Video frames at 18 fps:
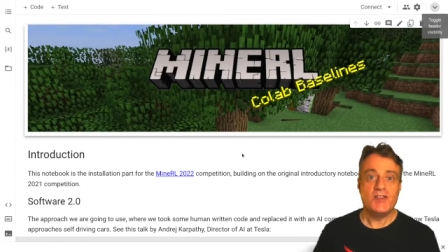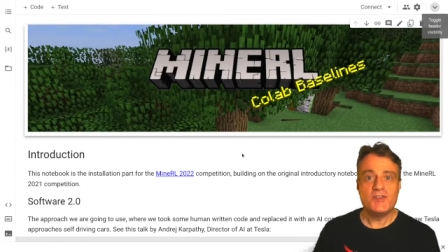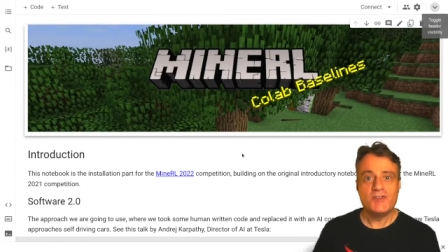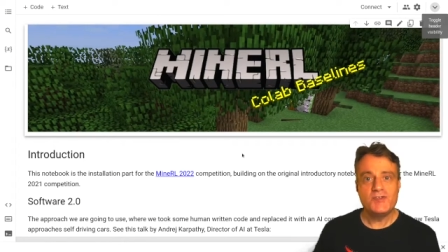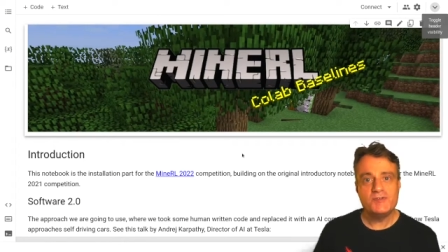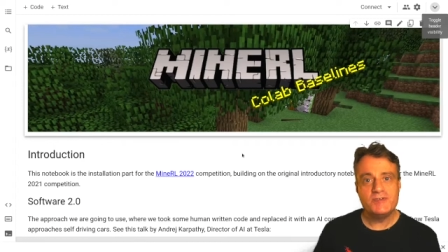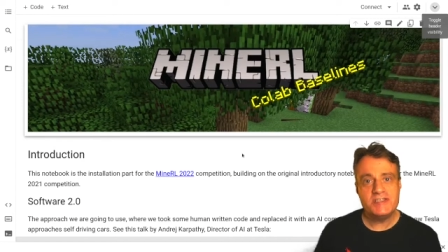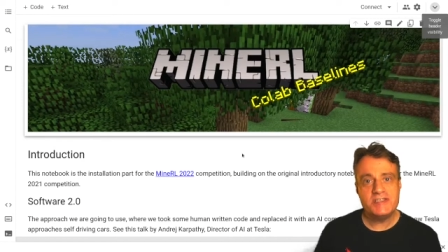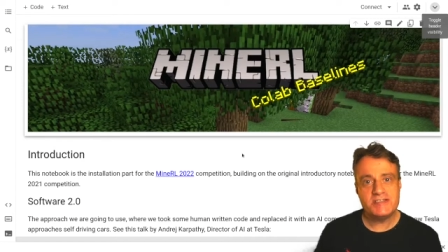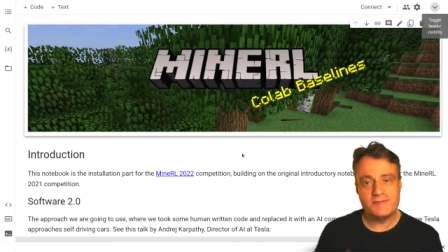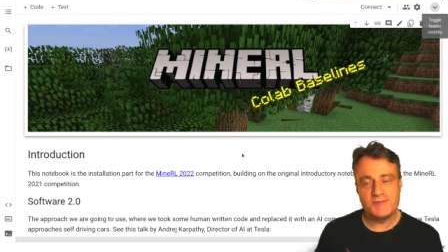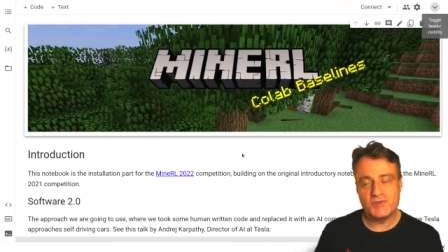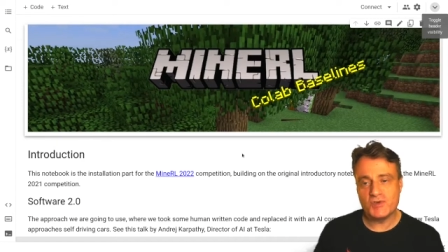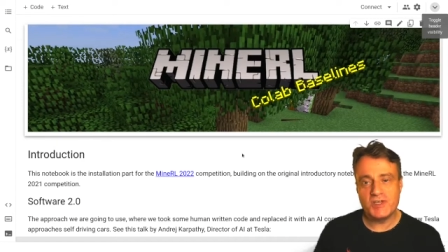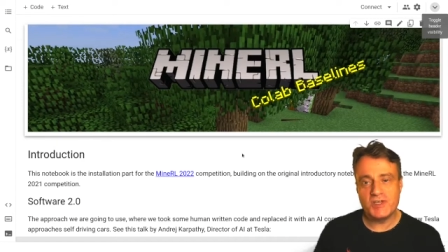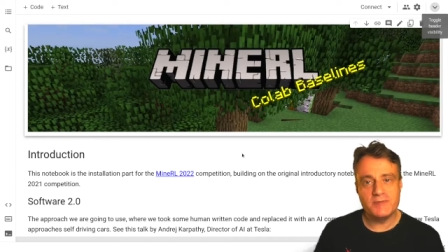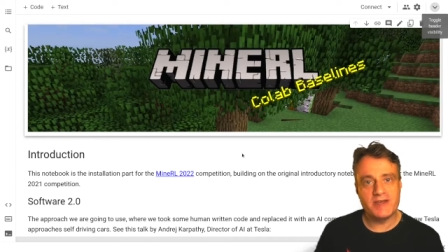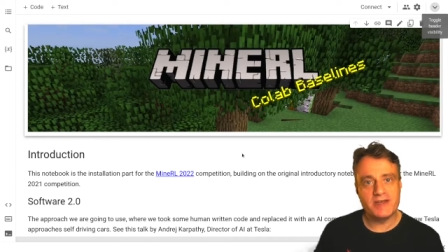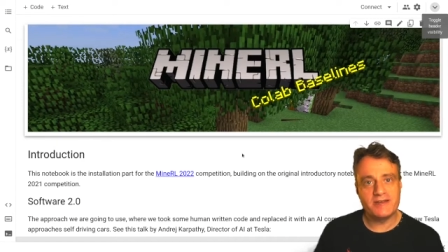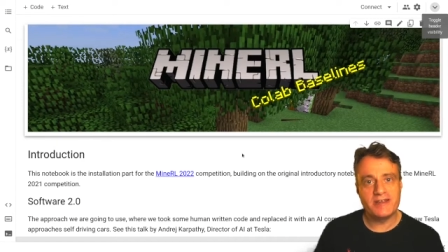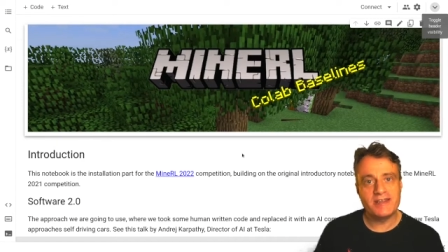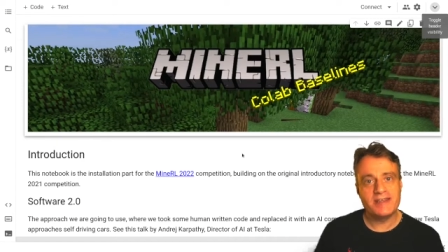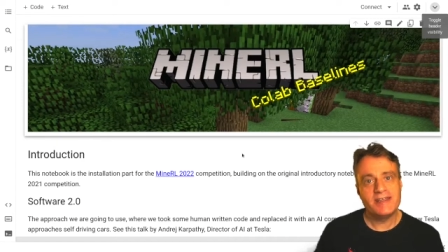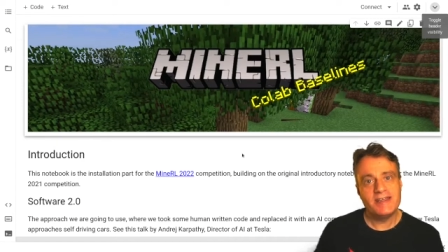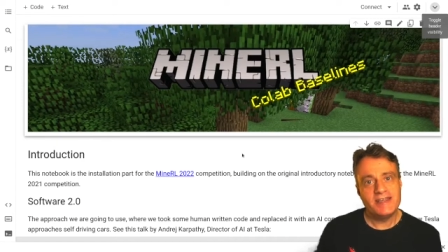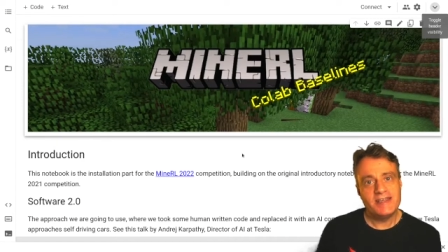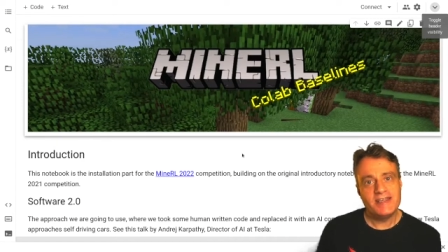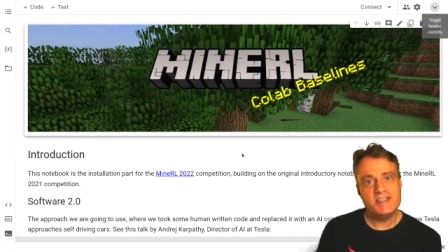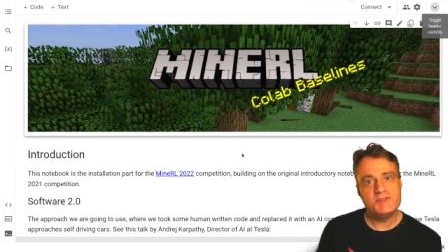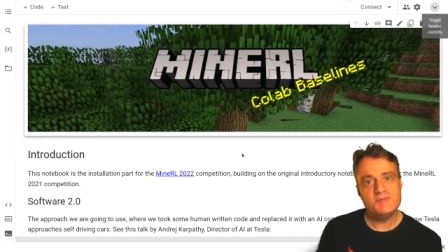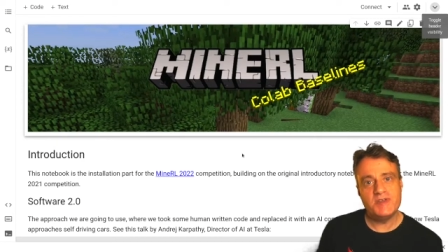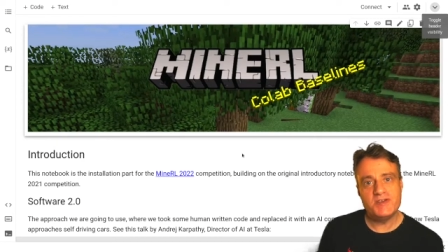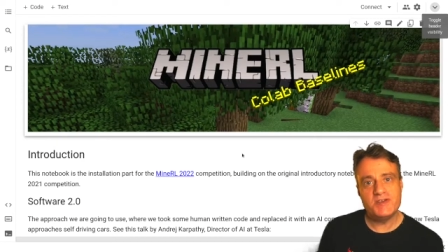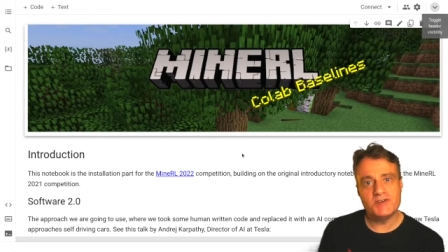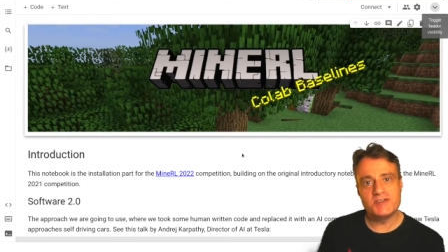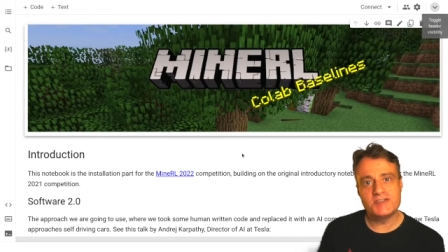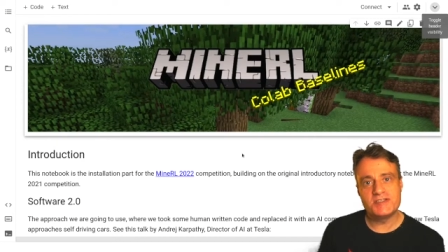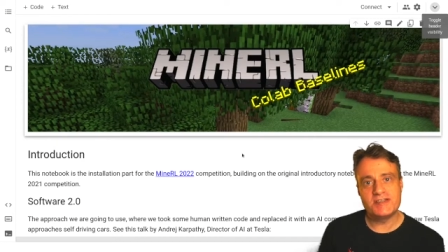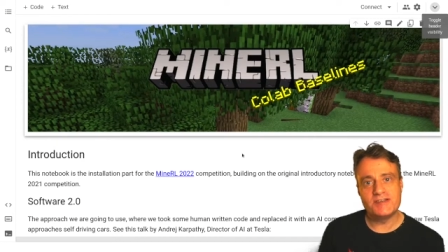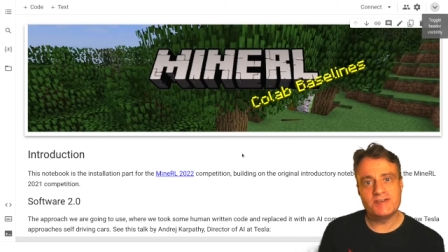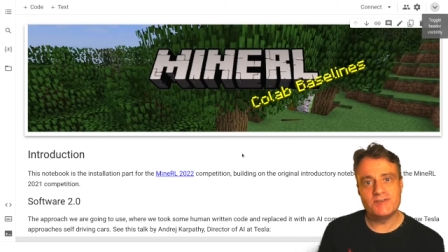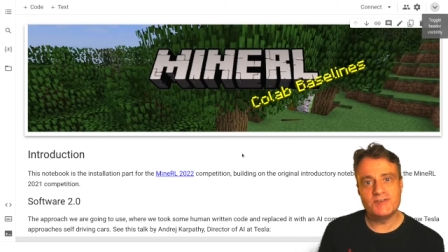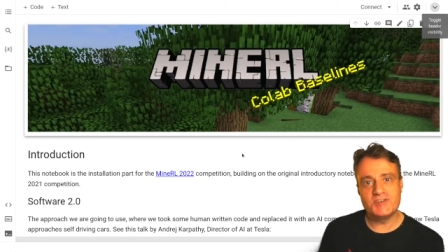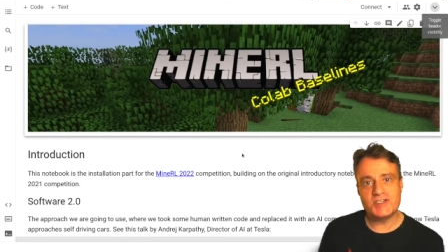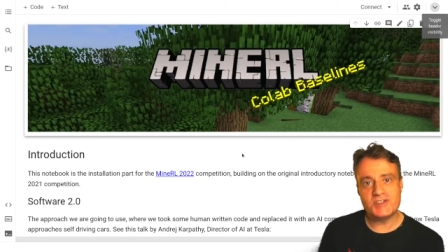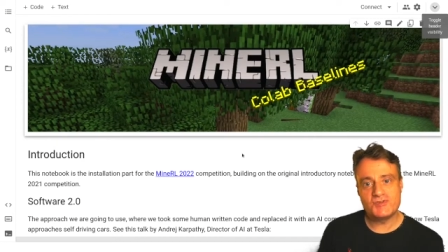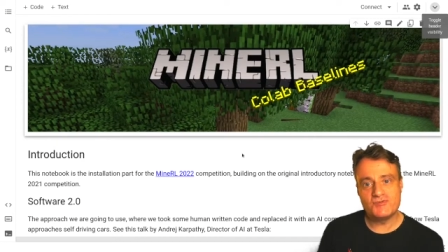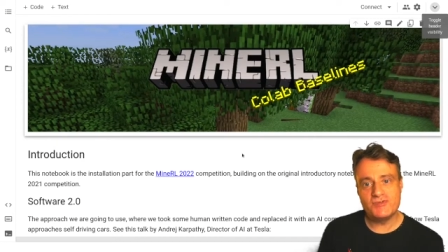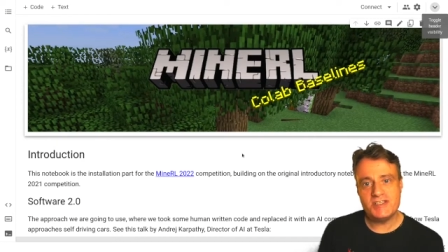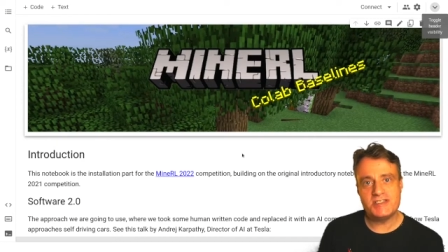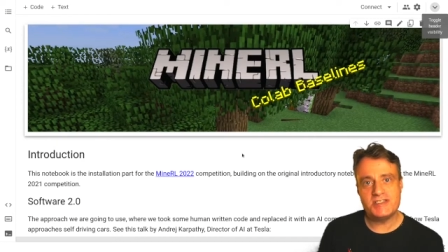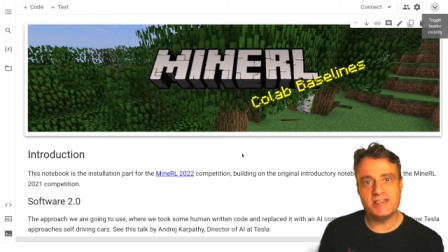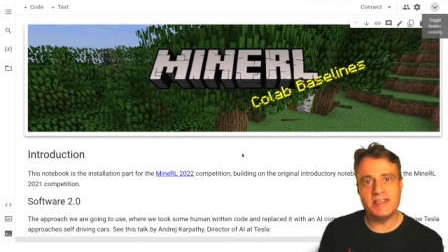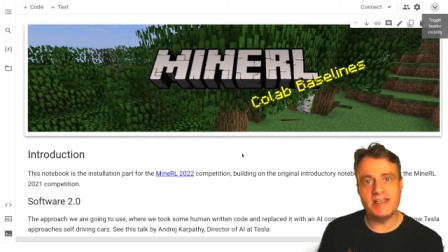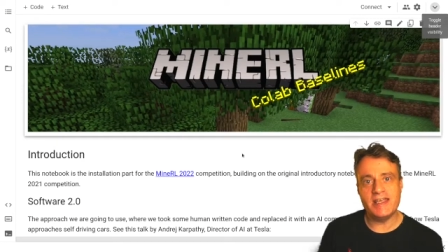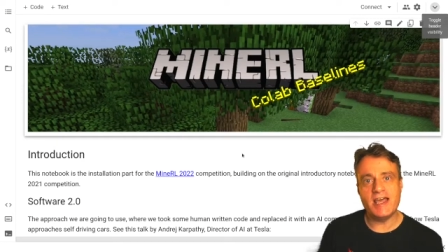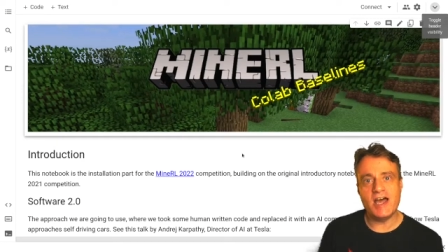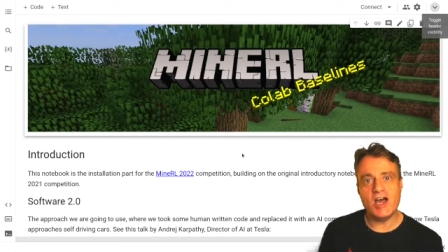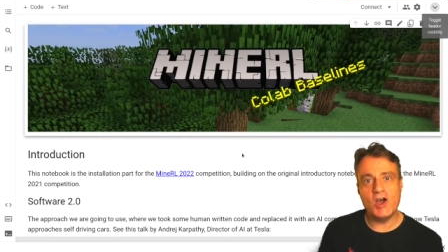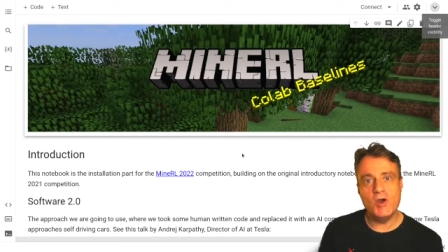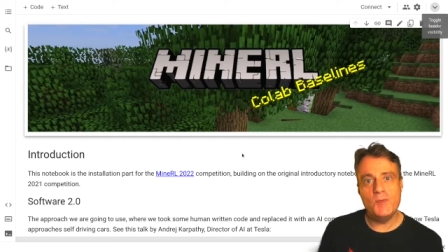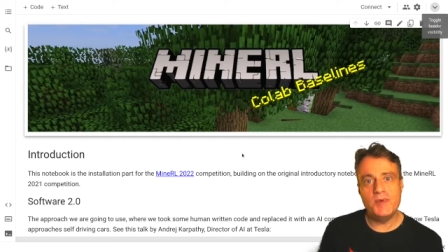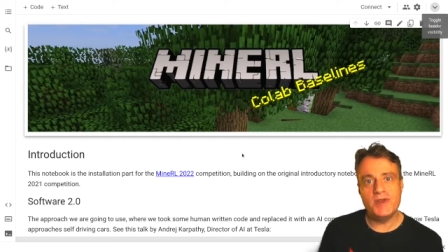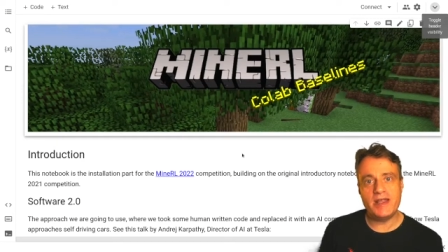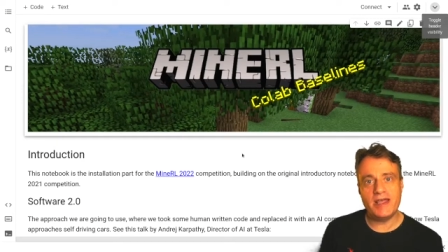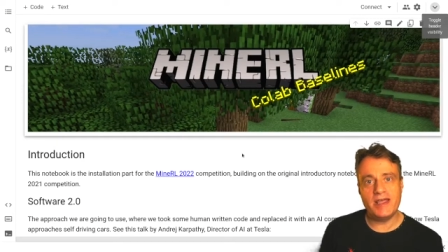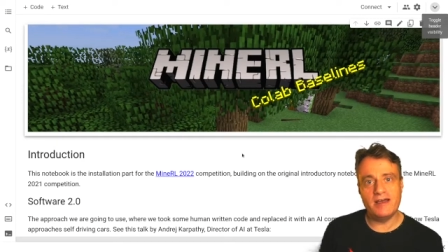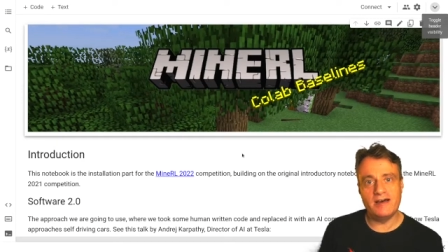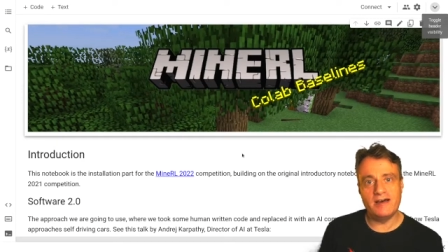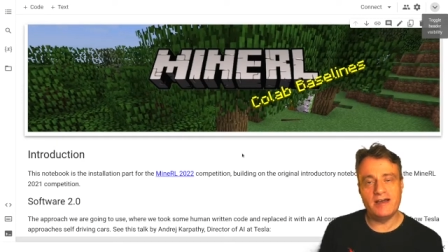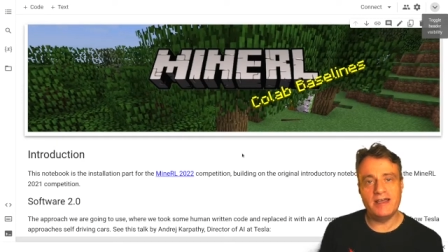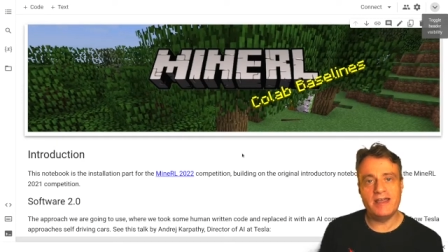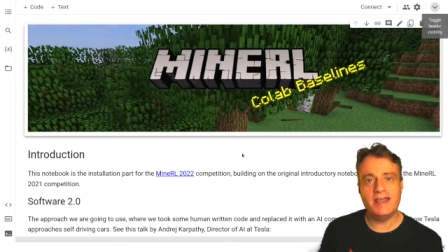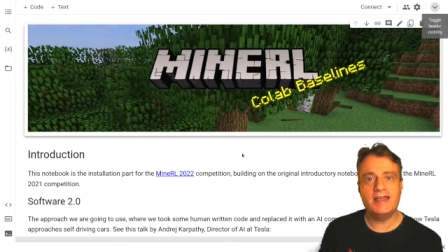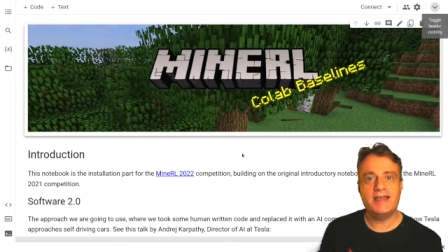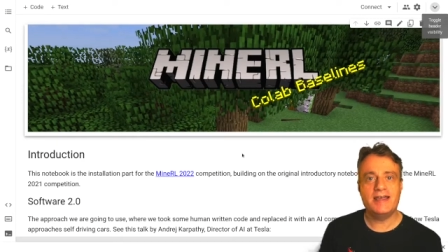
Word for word: The reason I'm talking about it is because just recently OpenAI